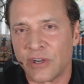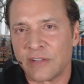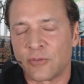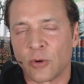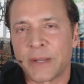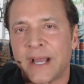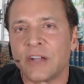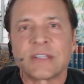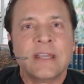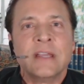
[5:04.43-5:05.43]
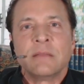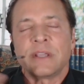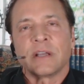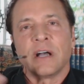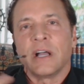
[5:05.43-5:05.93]
34 pounds
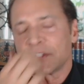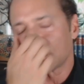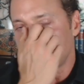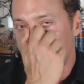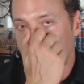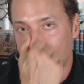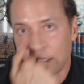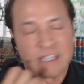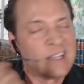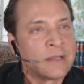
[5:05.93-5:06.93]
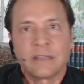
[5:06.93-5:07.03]
because he's